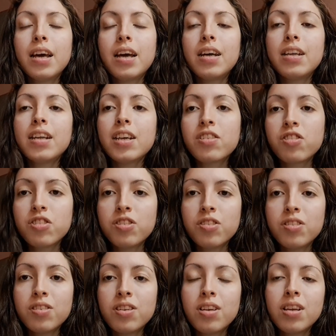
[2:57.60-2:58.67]

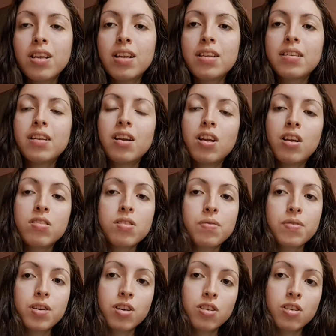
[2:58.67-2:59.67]
addiction, the loss of